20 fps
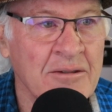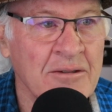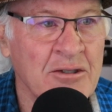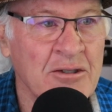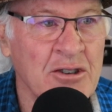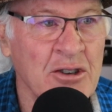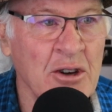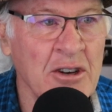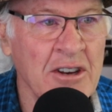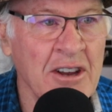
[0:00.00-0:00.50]

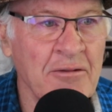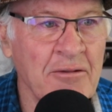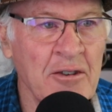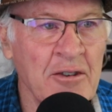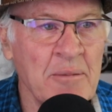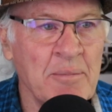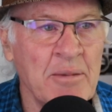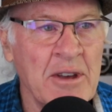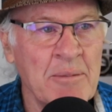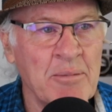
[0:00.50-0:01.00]
Two
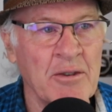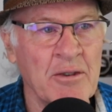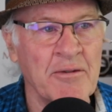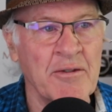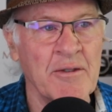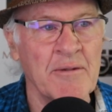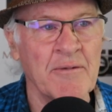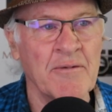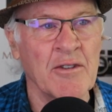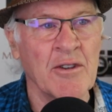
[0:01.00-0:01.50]
different people
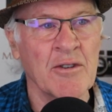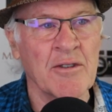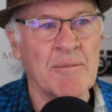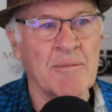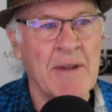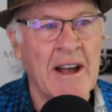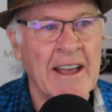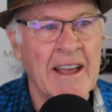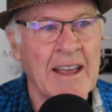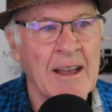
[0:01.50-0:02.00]
from
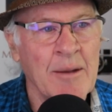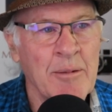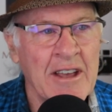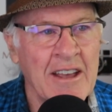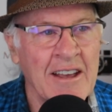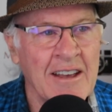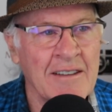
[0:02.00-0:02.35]
Florida, Miami